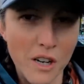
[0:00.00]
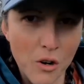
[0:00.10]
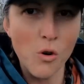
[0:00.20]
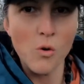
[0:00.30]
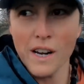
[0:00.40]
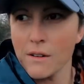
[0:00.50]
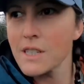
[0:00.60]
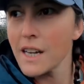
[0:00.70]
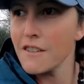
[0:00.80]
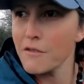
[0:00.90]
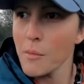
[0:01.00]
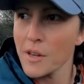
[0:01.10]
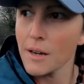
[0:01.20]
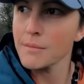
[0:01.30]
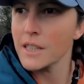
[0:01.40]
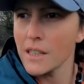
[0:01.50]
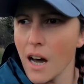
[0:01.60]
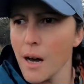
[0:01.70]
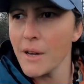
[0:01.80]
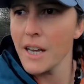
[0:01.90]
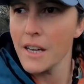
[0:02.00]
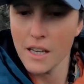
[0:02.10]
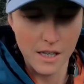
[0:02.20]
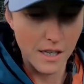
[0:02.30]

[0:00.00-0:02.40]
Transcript: We are all now safe when we come to Derby.